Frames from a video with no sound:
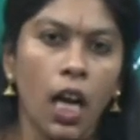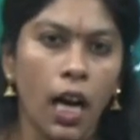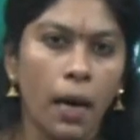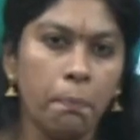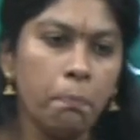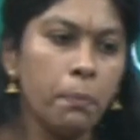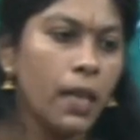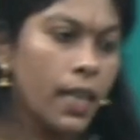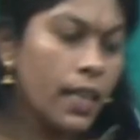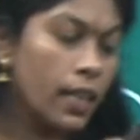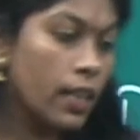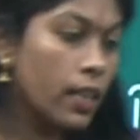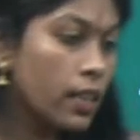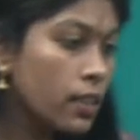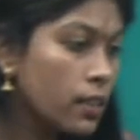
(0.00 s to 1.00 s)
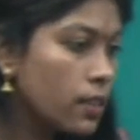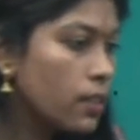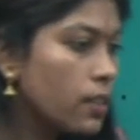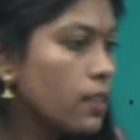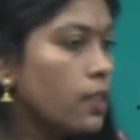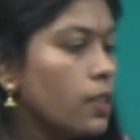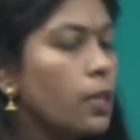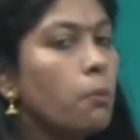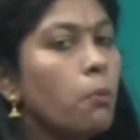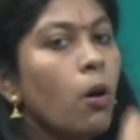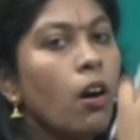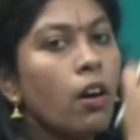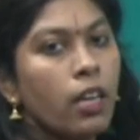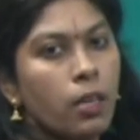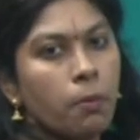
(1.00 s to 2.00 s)
applying the
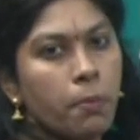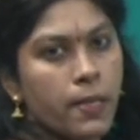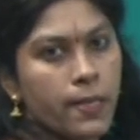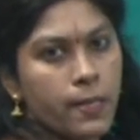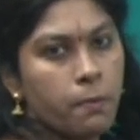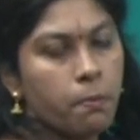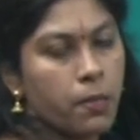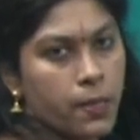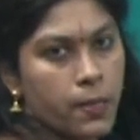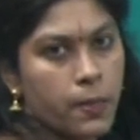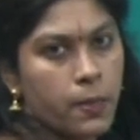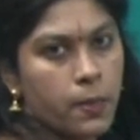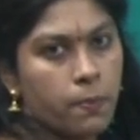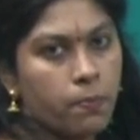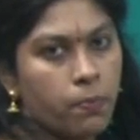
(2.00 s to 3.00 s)
moral principles